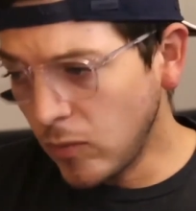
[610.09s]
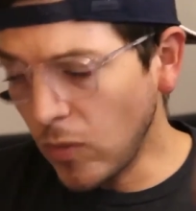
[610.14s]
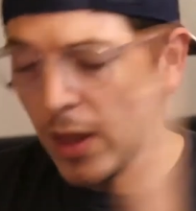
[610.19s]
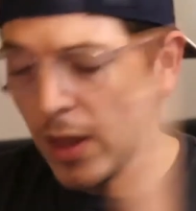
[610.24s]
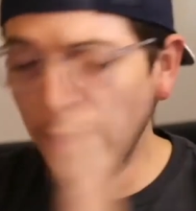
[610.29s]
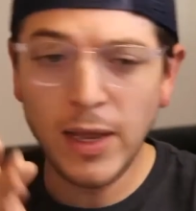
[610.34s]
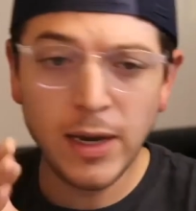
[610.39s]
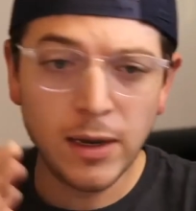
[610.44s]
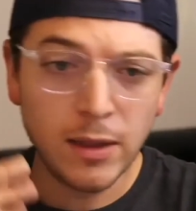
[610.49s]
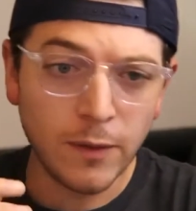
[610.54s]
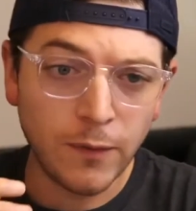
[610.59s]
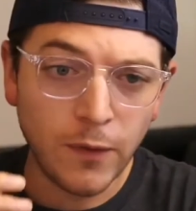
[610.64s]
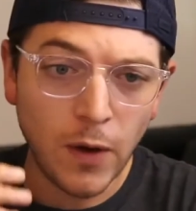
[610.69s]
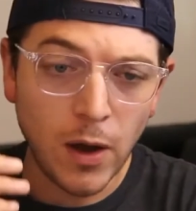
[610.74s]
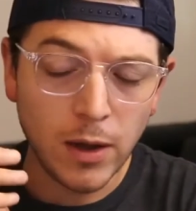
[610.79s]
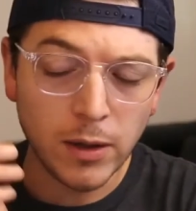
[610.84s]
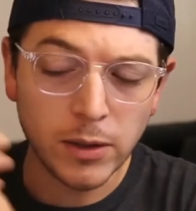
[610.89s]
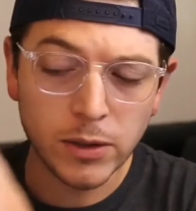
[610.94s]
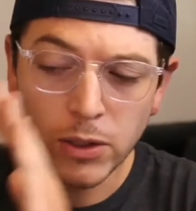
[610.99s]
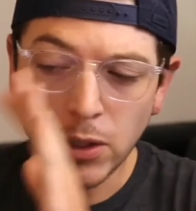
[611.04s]
at the end of the
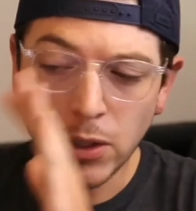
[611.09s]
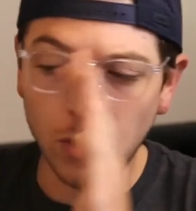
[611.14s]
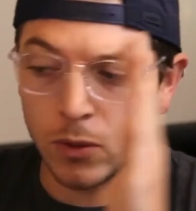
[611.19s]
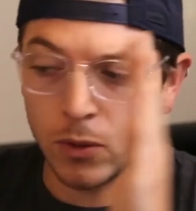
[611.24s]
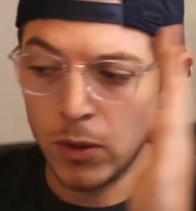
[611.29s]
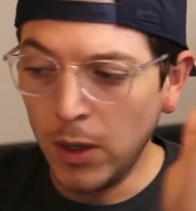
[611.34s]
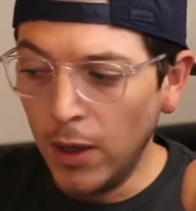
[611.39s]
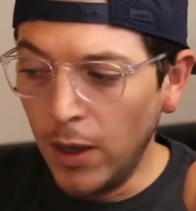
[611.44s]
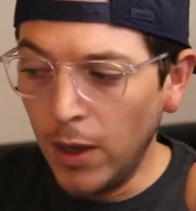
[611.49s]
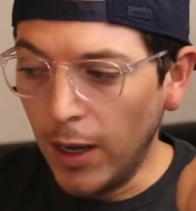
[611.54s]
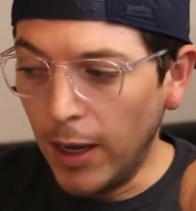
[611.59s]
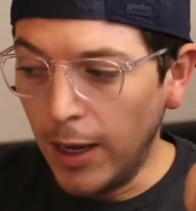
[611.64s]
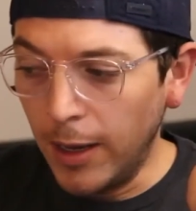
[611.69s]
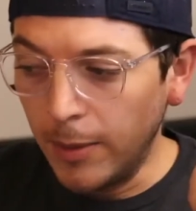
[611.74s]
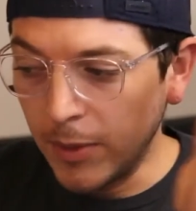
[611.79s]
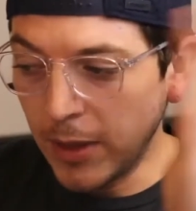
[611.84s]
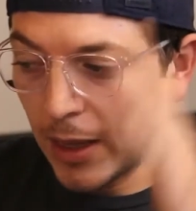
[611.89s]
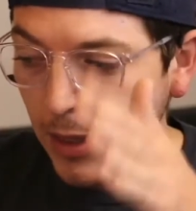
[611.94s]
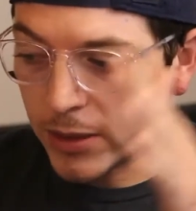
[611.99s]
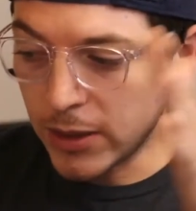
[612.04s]
fall. So
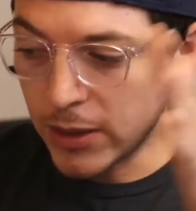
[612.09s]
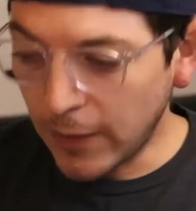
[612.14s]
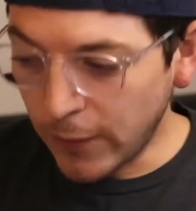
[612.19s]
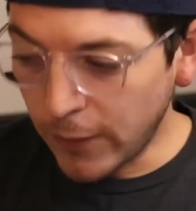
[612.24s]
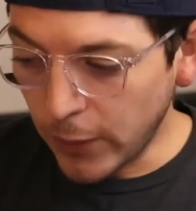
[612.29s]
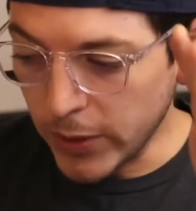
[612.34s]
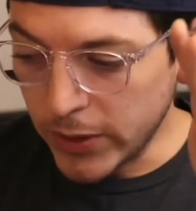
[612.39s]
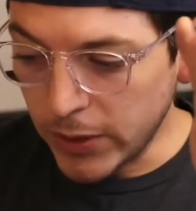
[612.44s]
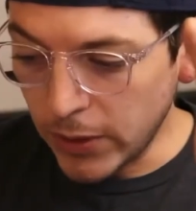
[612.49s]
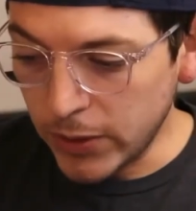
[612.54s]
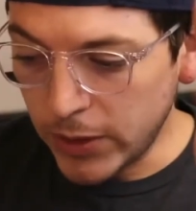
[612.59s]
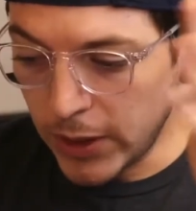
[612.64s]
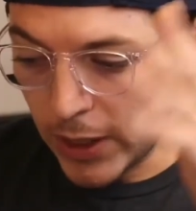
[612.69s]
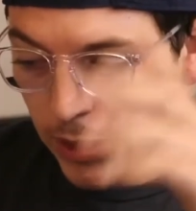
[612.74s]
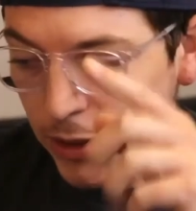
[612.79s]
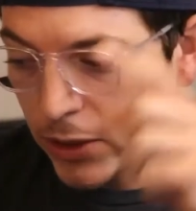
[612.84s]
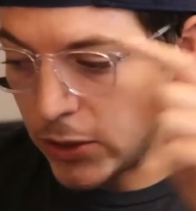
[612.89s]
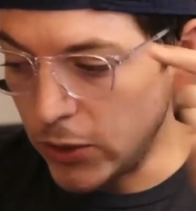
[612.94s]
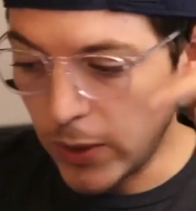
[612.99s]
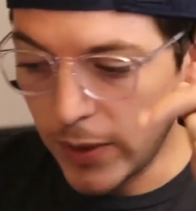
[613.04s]
Cloud Software
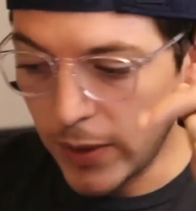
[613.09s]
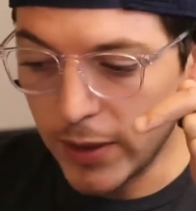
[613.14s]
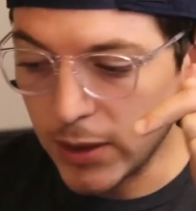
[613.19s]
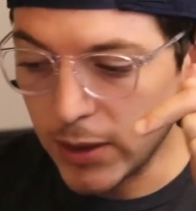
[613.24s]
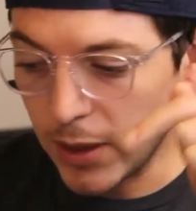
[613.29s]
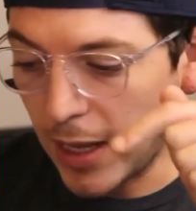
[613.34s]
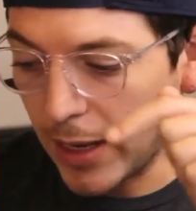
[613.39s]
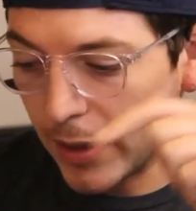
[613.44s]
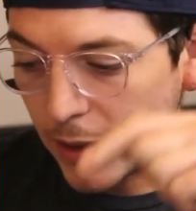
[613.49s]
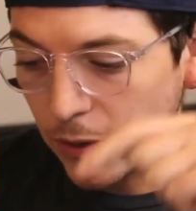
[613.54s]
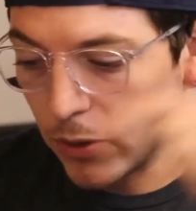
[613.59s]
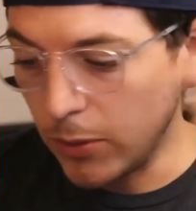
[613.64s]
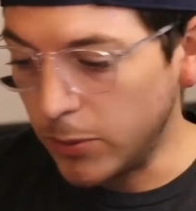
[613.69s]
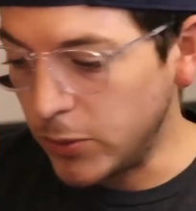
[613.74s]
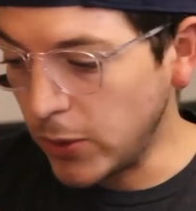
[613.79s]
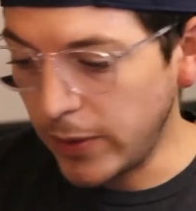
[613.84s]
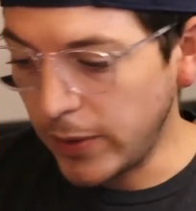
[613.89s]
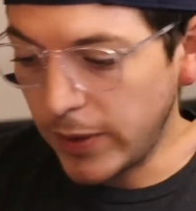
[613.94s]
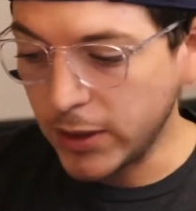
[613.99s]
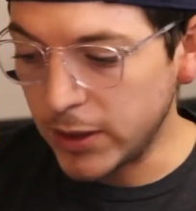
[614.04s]
Association, join the Slack group,
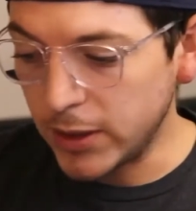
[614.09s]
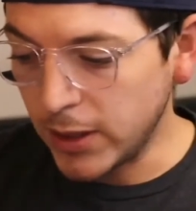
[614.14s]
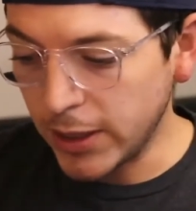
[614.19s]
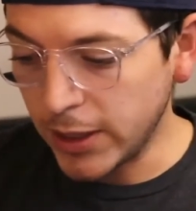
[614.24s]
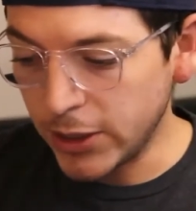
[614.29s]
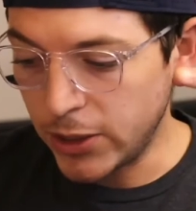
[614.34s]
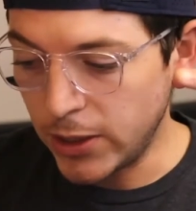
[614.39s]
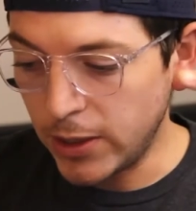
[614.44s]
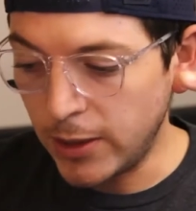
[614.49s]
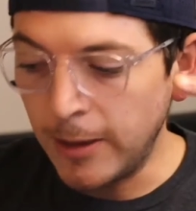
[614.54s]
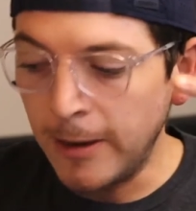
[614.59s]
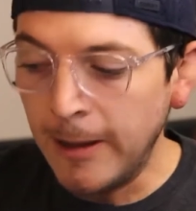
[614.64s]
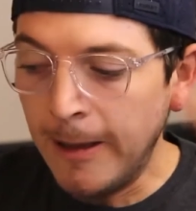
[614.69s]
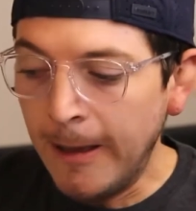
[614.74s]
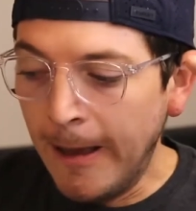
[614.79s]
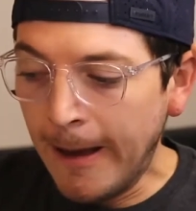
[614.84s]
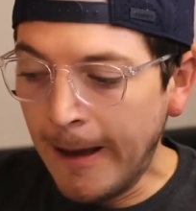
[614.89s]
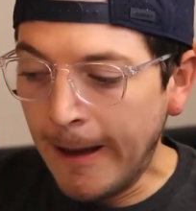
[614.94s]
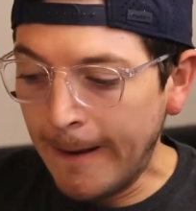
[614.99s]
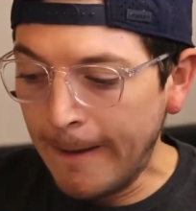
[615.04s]
join the discussion.
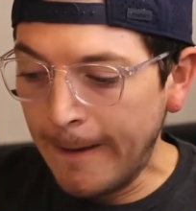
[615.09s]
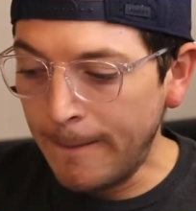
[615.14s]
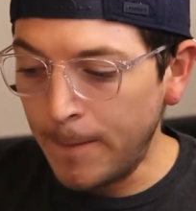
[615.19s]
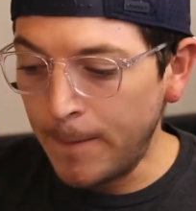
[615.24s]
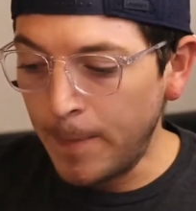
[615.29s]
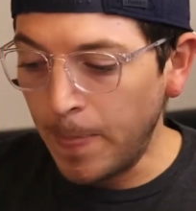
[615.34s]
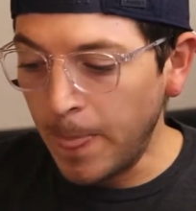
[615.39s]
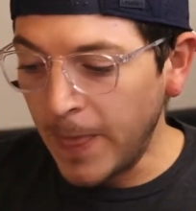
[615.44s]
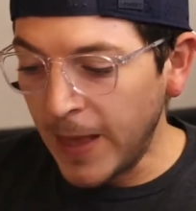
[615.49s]
In